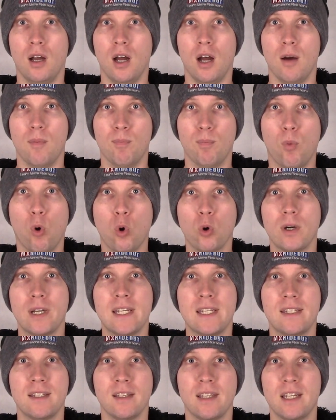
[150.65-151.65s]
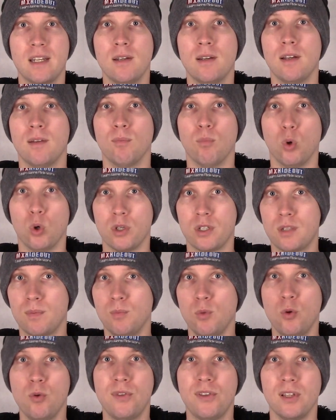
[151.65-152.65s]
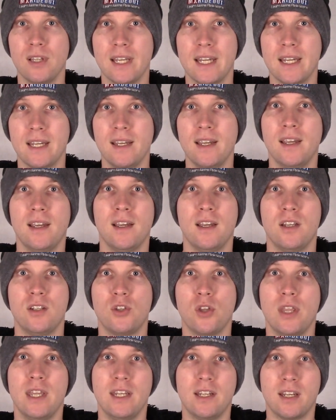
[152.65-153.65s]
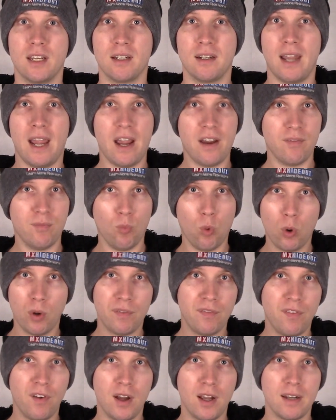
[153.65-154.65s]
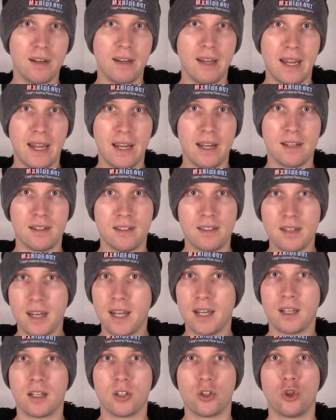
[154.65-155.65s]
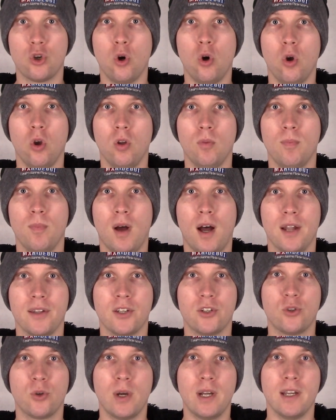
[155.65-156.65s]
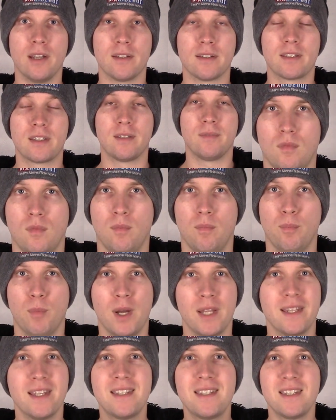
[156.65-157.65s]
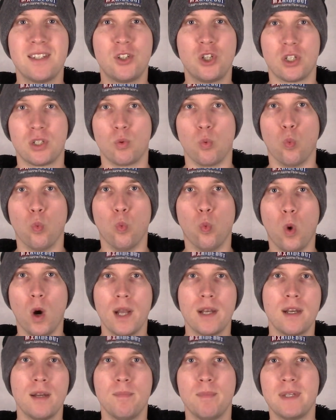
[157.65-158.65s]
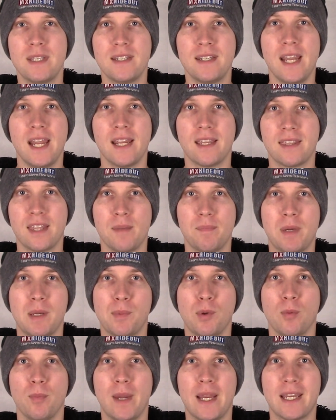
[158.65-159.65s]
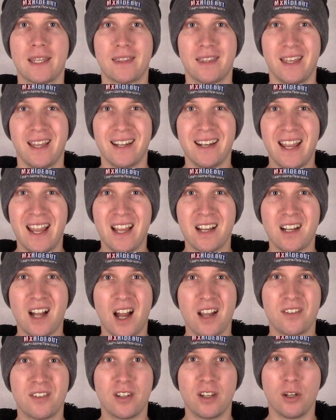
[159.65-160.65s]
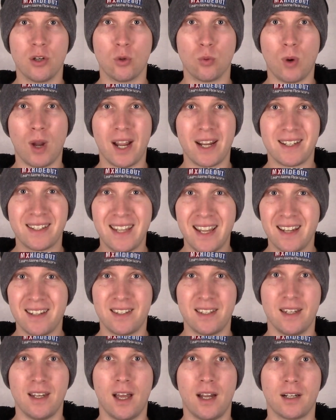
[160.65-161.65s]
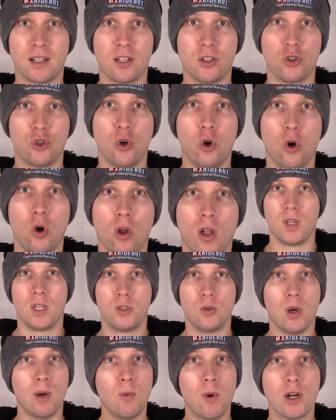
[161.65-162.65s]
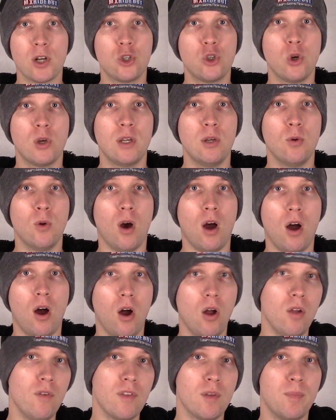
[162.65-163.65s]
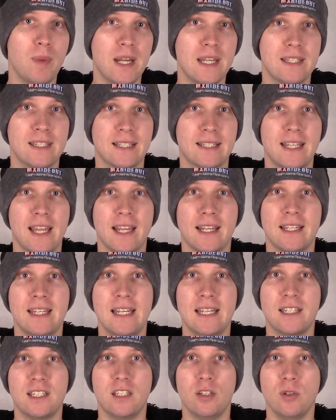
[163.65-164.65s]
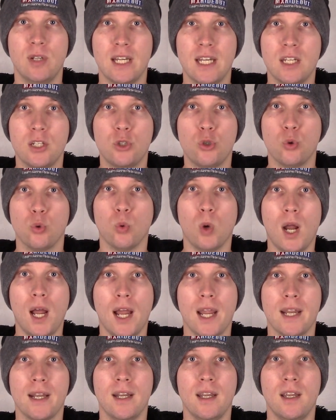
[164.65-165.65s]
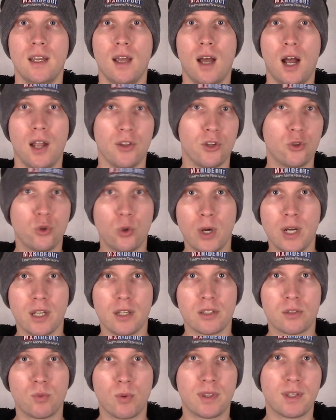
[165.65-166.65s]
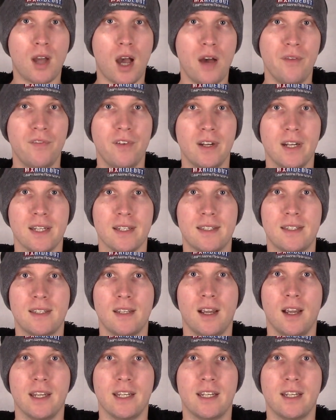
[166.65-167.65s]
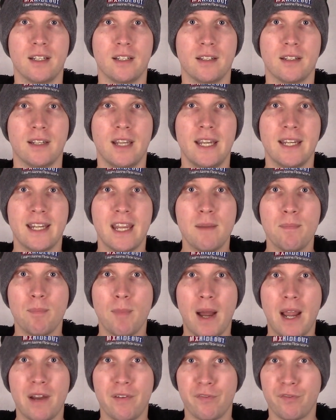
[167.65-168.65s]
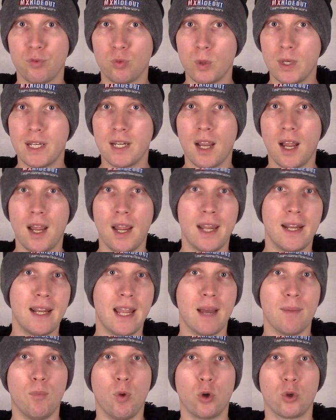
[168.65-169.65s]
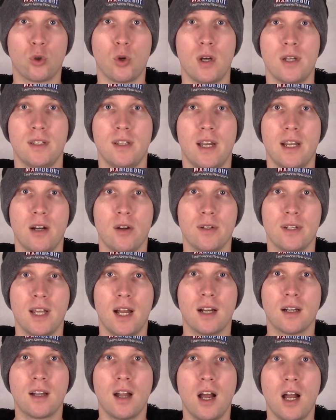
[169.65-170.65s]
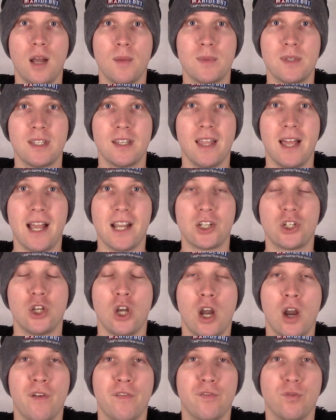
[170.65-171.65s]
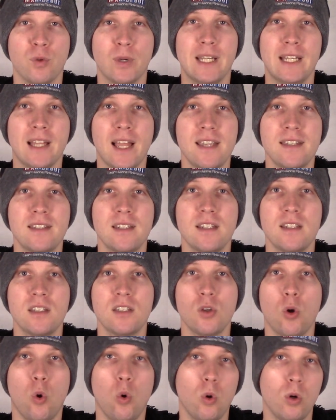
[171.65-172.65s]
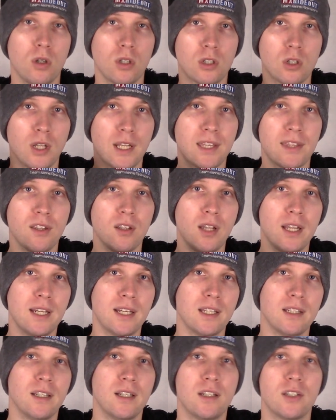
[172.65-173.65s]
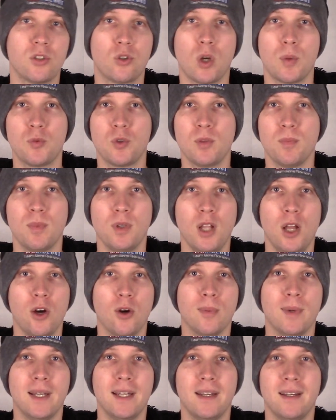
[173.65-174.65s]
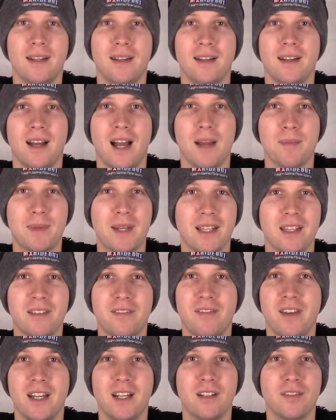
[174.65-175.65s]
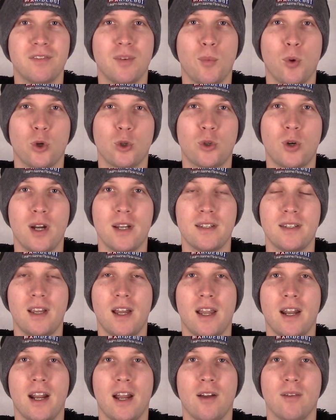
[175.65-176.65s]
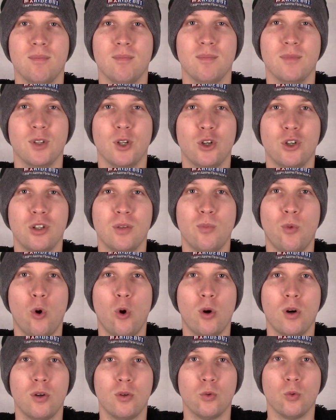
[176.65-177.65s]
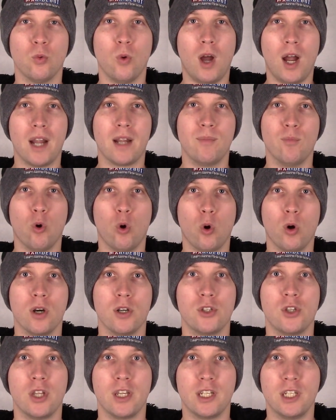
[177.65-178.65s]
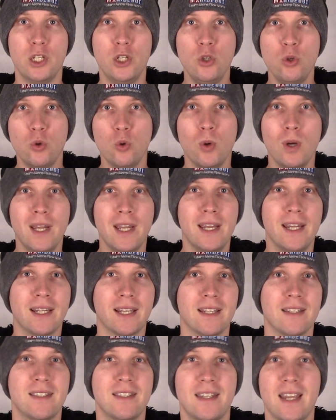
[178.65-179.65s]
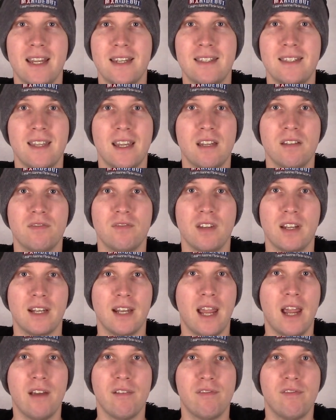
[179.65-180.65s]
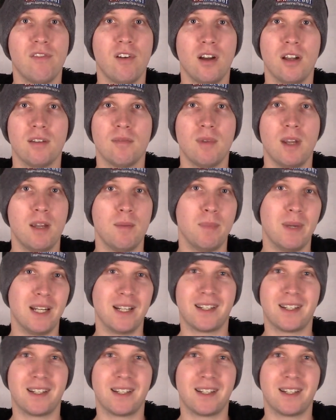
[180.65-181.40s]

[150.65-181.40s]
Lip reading: more easily, more smoothly, so that you can have more fun and stay in control on the trails. But this is just one mistake that people make that causes you to ride tense and out of control. So I want to show you all the basic techniques you need to ride on the trails with confidence. You can get my free guide at motocrosshideout.com/free lessons, or click the link in the description below. I'm Kelly Fager from Motocross Hideout. Learn more, ride more, so that you can stay safe and have fun being a